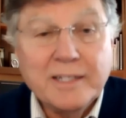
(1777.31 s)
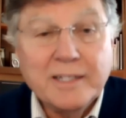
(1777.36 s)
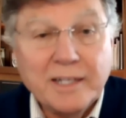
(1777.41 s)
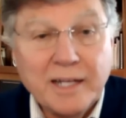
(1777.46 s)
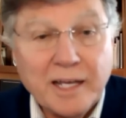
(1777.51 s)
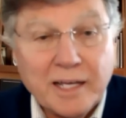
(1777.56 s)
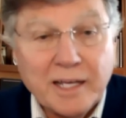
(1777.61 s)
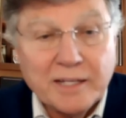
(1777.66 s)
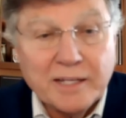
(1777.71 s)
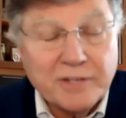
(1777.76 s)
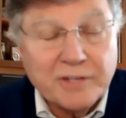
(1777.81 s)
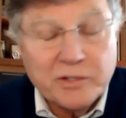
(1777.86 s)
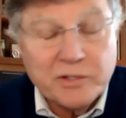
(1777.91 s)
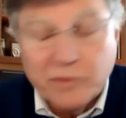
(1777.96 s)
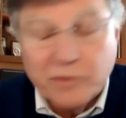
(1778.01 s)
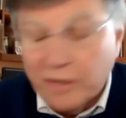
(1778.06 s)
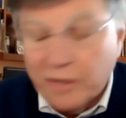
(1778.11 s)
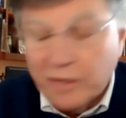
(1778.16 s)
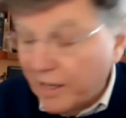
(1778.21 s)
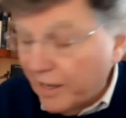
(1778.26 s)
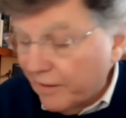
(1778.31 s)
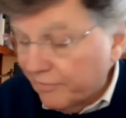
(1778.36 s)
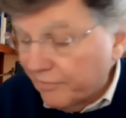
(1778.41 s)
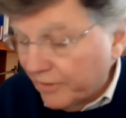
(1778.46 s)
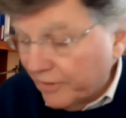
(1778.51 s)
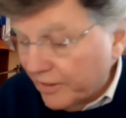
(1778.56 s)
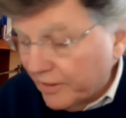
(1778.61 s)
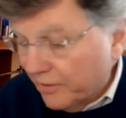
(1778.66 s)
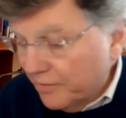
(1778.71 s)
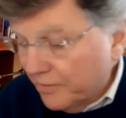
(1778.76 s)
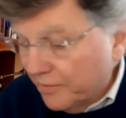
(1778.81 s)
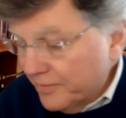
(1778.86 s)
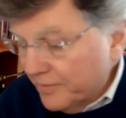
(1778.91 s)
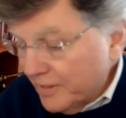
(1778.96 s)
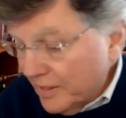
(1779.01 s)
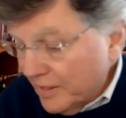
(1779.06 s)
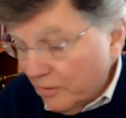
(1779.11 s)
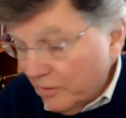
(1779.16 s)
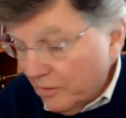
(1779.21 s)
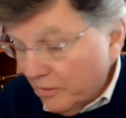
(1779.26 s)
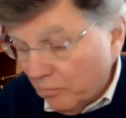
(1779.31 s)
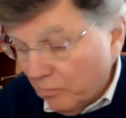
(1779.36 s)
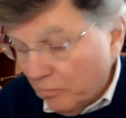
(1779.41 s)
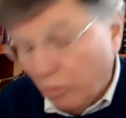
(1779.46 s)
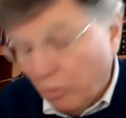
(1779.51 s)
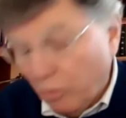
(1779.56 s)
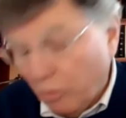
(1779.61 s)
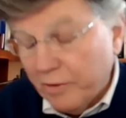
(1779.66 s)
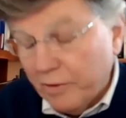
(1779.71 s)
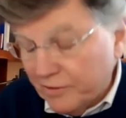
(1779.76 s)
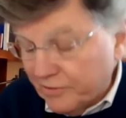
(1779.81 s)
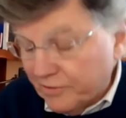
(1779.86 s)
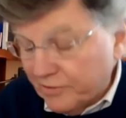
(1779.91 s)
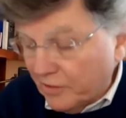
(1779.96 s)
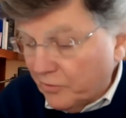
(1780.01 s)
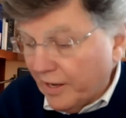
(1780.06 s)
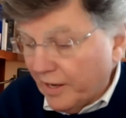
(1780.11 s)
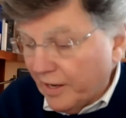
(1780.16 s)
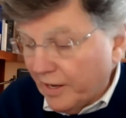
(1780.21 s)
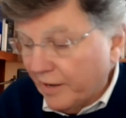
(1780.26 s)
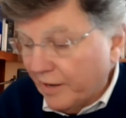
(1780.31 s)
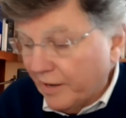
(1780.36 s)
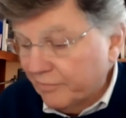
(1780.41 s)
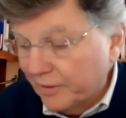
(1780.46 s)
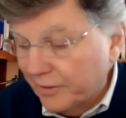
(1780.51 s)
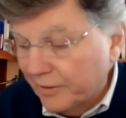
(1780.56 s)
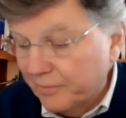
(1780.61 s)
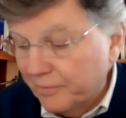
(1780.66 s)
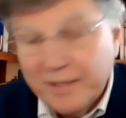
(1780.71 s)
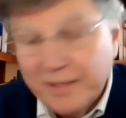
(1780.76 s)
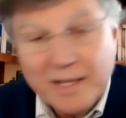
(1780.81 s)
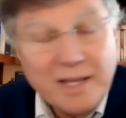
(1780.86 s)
today, a century and a half later, more than a century and a half later.